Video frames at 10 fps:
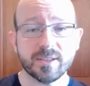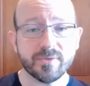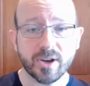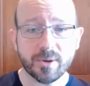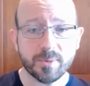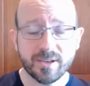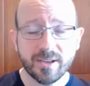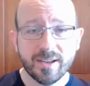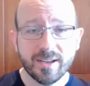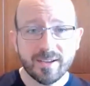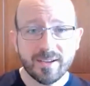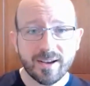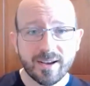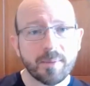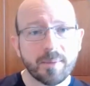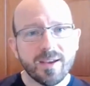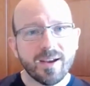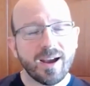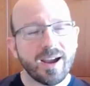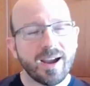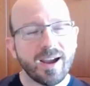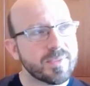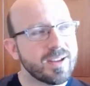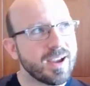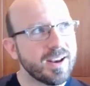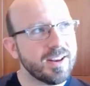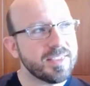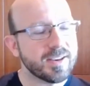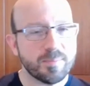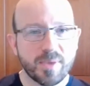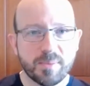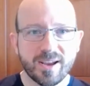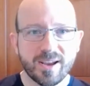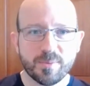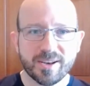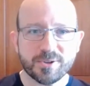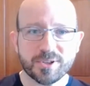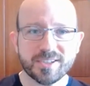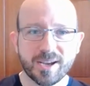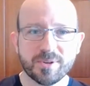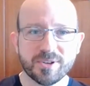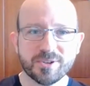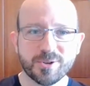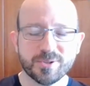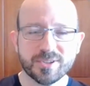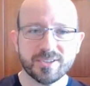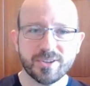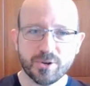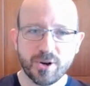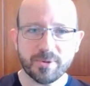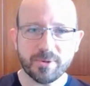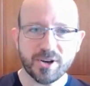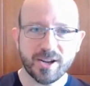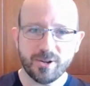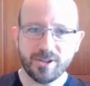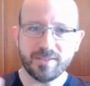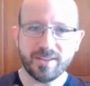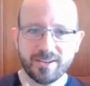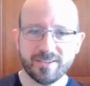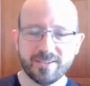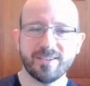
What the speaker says: the environment. I'm kind of thinking maybe now would be an interesting time to introduce the drama triangle, and then